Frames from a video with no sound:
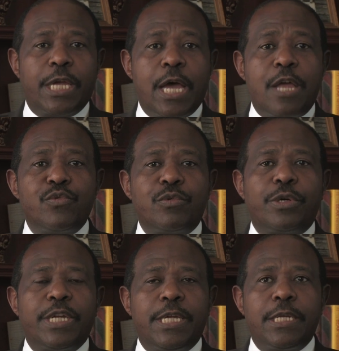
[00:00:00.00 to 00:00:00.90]

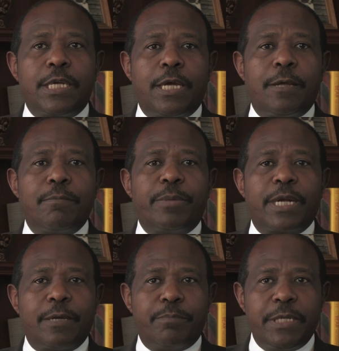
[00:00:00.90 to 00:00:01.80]
annual income per
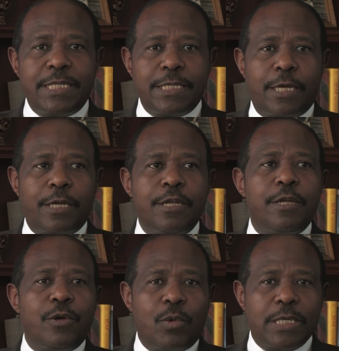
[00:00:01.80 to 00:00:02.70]
capita
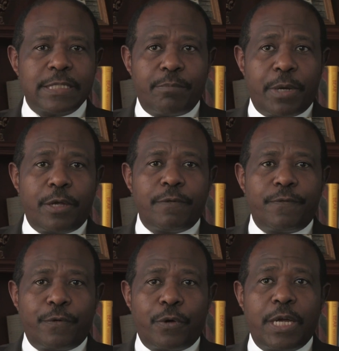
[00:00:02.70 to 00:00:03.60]
was about
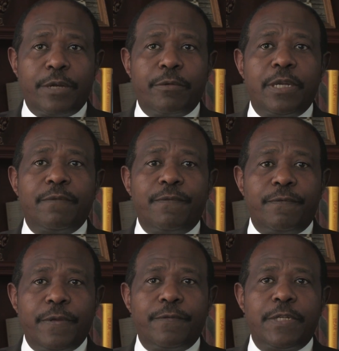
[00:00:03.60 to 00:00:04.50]

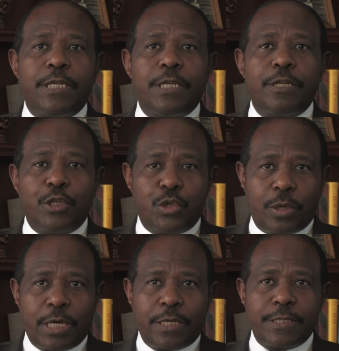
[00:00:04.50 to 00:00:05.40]

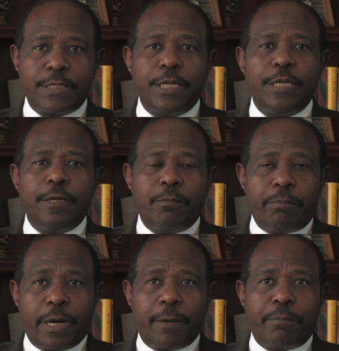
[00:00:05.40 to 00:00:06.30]
$450
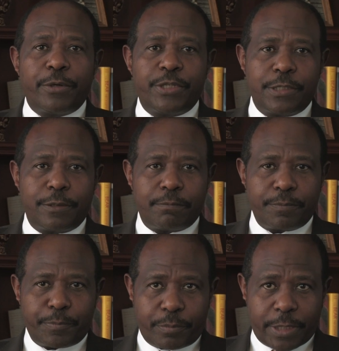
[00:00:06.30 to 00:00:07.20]
per person
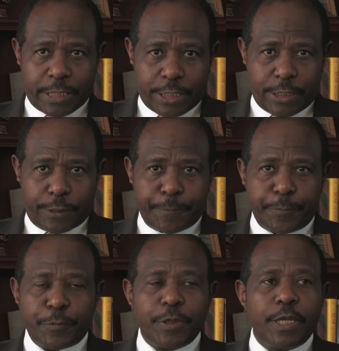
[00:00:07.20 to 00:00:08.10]
per year.
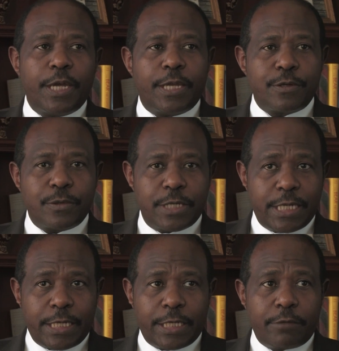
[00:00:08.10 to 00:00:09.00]
And
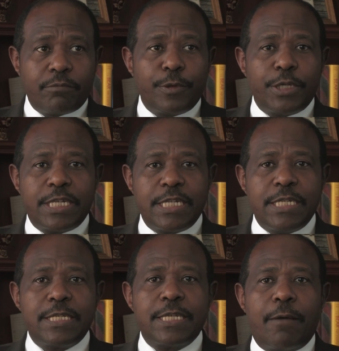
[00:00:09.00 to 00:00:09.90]
today, it
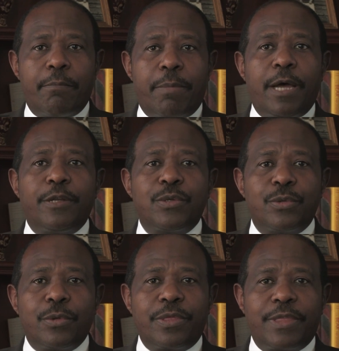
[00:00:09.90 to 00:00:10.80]
is about
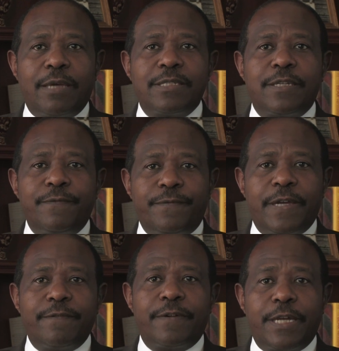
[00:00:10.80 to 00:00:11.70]

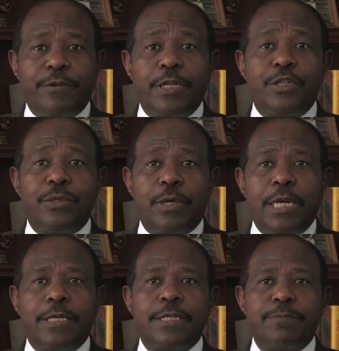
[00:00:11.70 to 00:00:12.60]

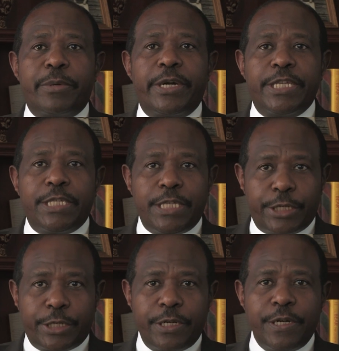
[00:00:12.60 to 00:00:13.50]
$2,500 per year.